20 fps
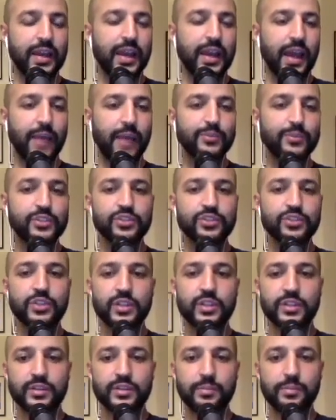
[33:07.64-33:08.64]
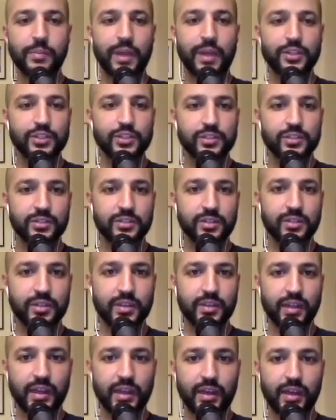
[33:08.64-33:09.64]
I'm just going to mention
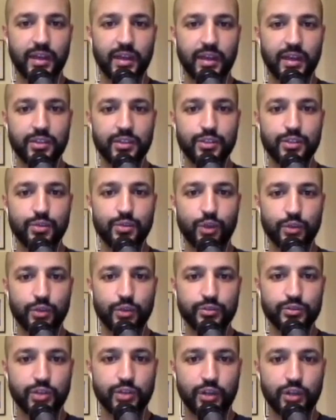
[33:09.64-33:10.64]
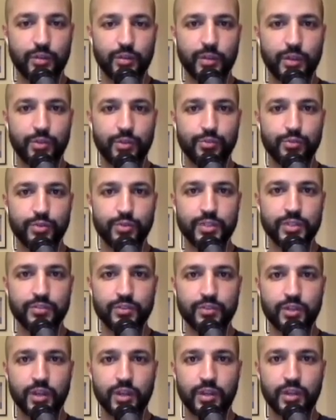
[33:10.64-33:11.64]
that you also talk about three
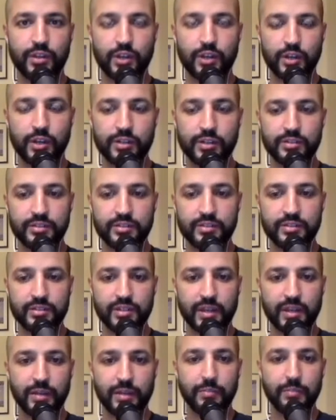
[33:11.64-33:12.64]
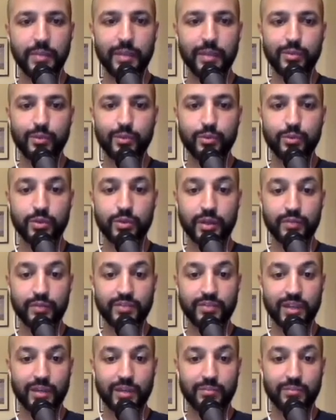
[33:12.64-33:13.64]
different other artists. Um, maybe we'll have
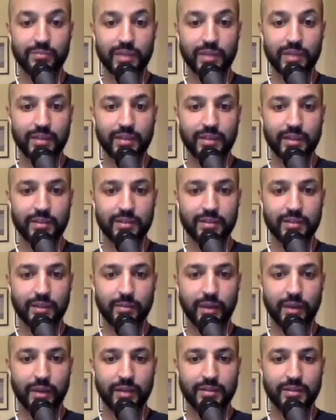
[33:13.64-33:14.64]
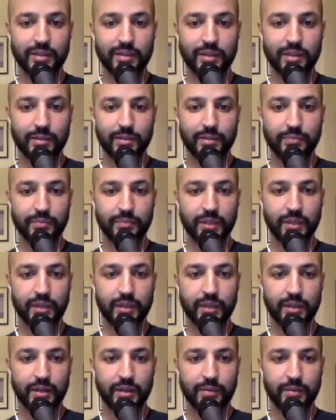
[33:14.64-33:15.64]
time at the end to come back to them.
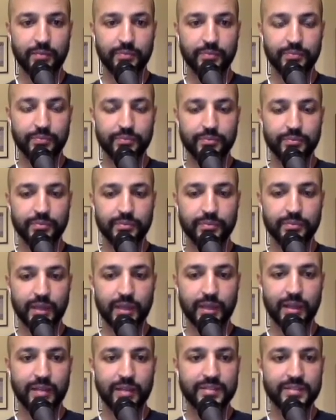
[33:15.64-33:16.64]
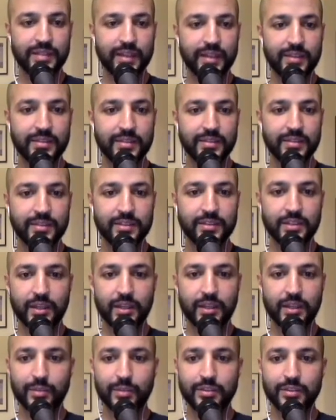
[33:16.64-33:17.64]
Um, Al Saidi,
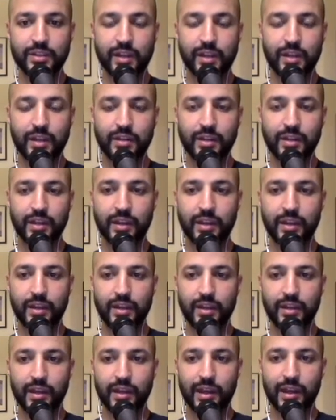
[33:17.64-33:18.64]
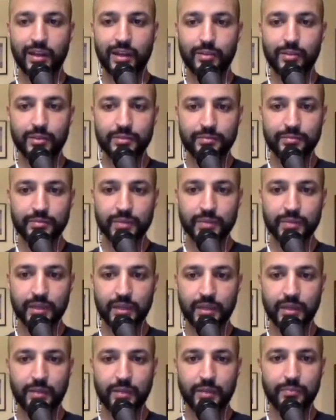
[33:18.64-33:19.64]
uh, Badran, and Halabi.
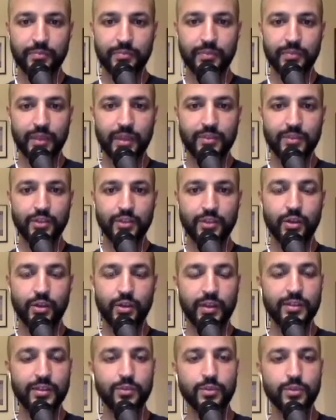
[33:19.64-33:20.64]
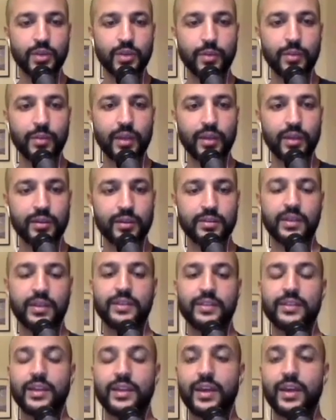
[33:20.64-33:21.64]
Um, hmm. and so I think we'll come back
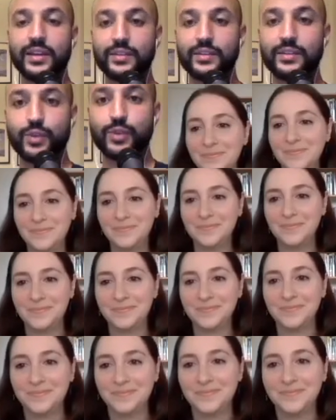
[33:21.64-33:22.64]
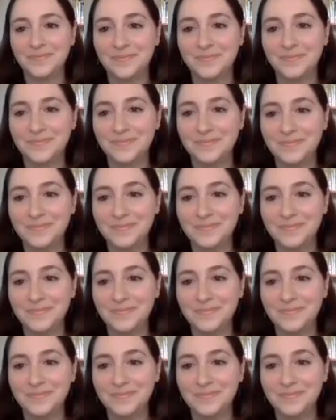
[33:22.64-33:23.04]
at the end if we have time, but let's